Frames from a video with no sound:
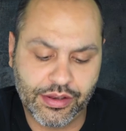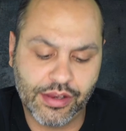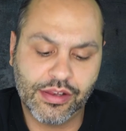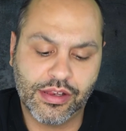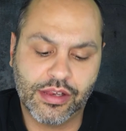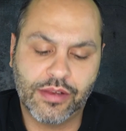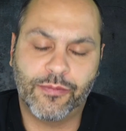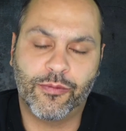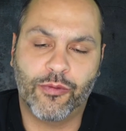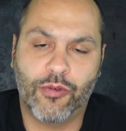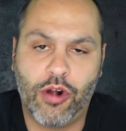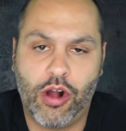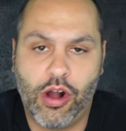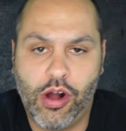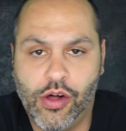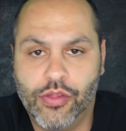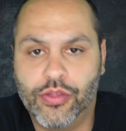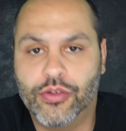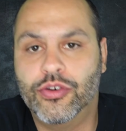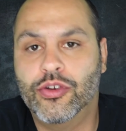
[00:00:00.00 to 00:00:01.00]
This is for
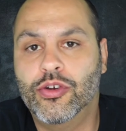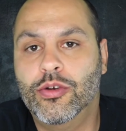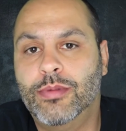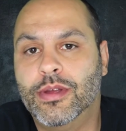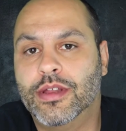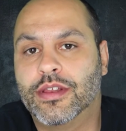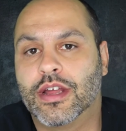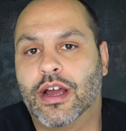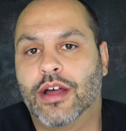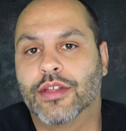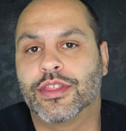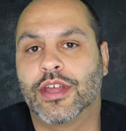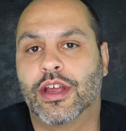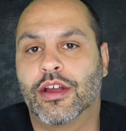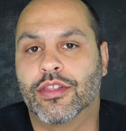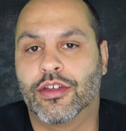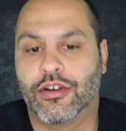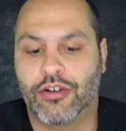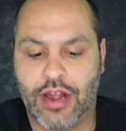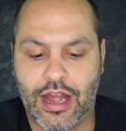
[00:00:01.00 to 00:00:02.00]
all the newbies out
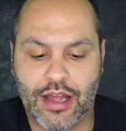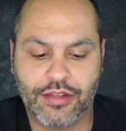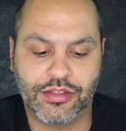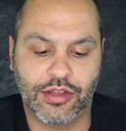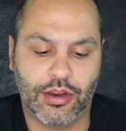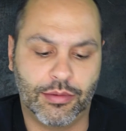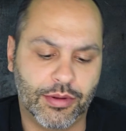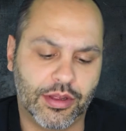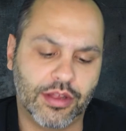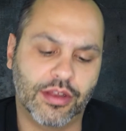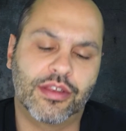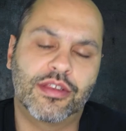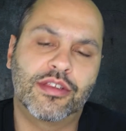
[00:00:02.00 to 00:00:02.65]
there that are out there, because